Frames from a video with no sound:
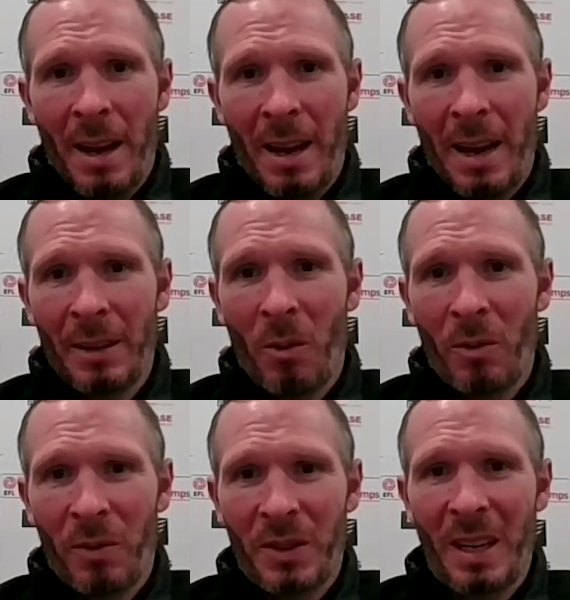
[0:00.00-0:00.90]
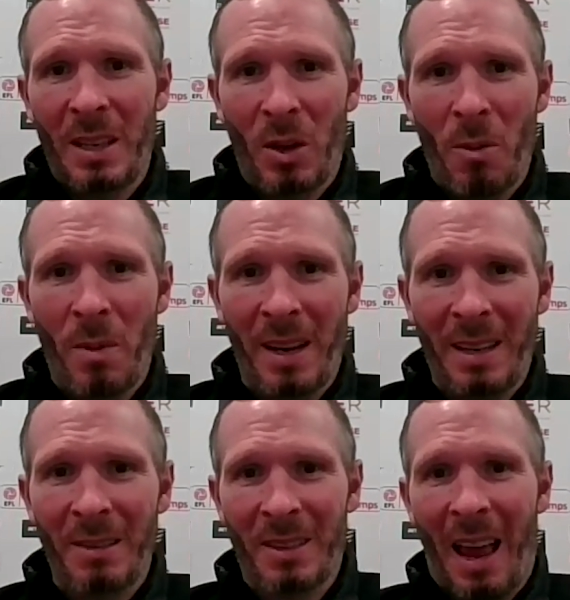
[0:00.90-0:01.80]
Uh, I don't see too
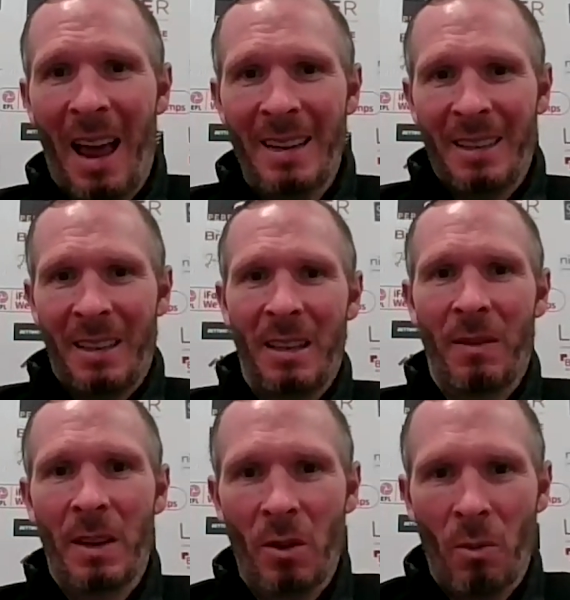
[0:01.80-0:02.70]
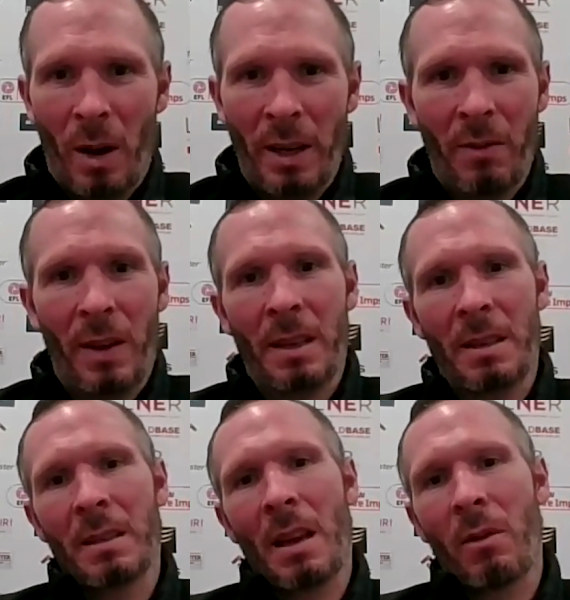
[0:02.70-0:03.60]
many sides in the division where you think to
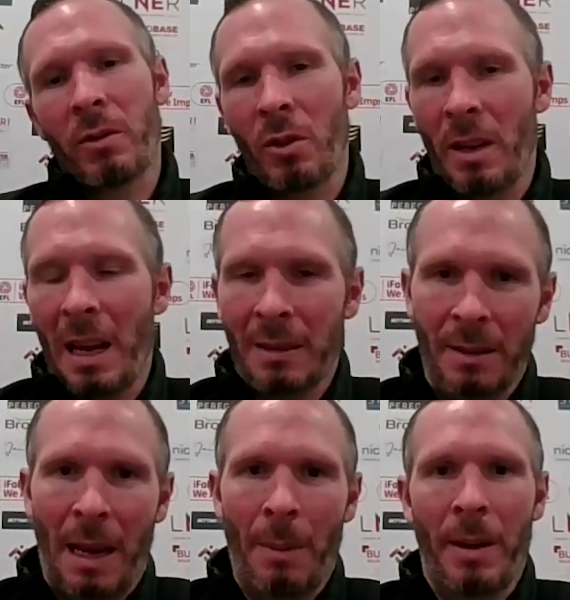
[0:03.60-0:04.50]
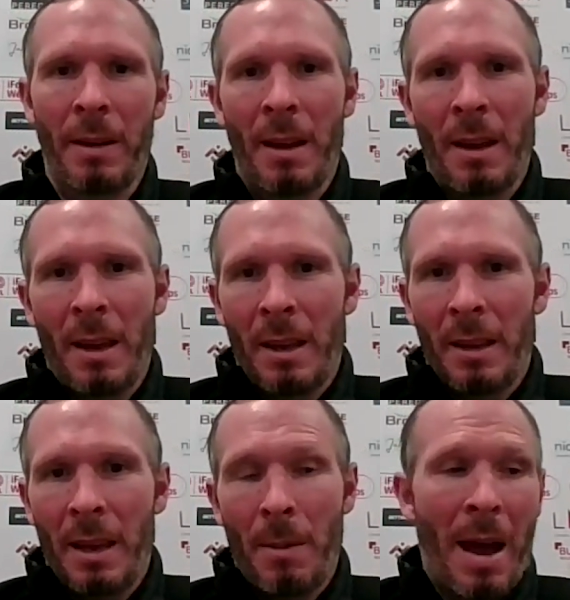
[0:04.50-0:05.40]
yourself, "Sure, that's a tapping."
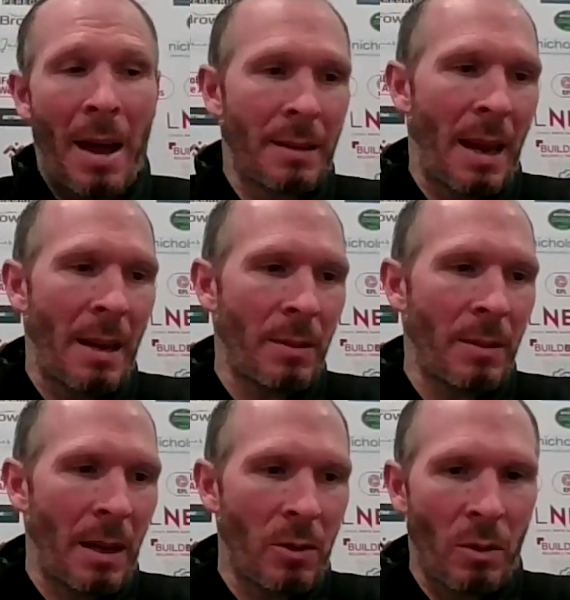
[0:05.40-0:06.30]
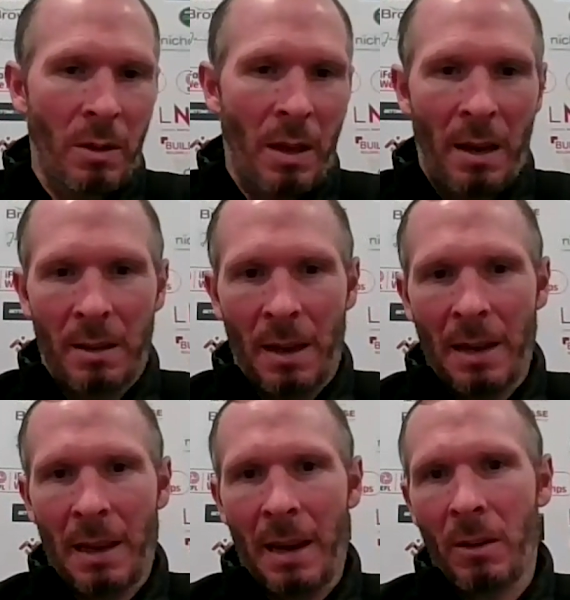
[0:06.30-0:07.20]
The amount of times I've stood down the
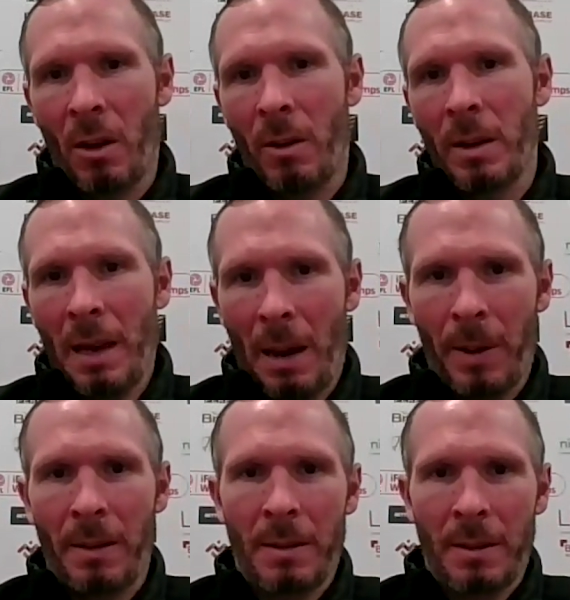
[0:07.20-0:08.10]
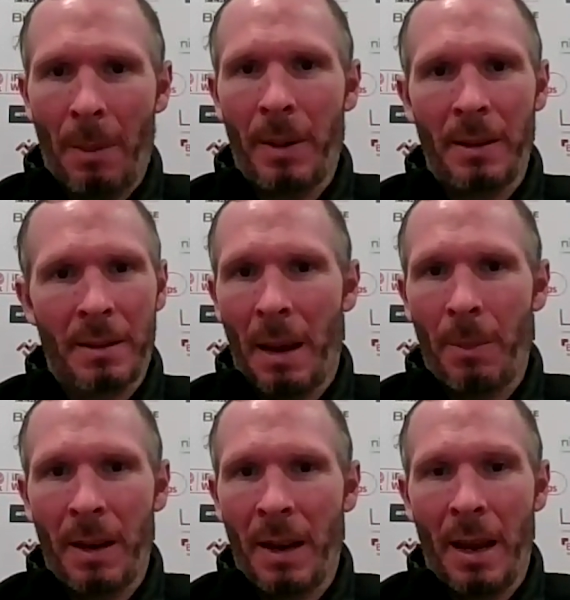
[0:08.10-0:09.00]
sideline and going tapping, tapping,
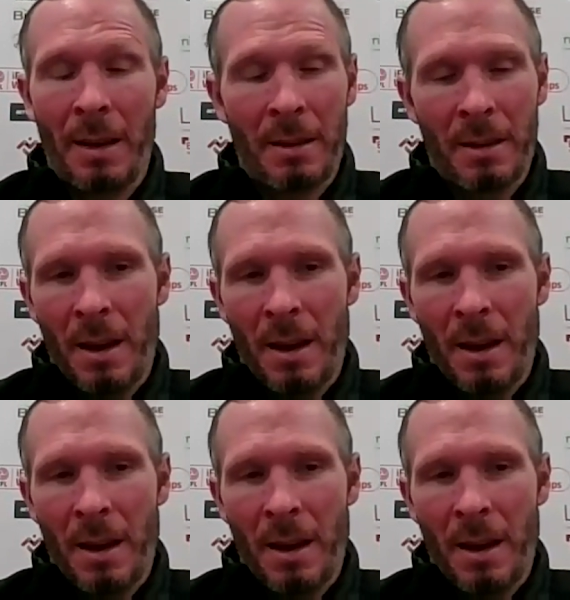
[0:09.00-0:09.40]
tapping, and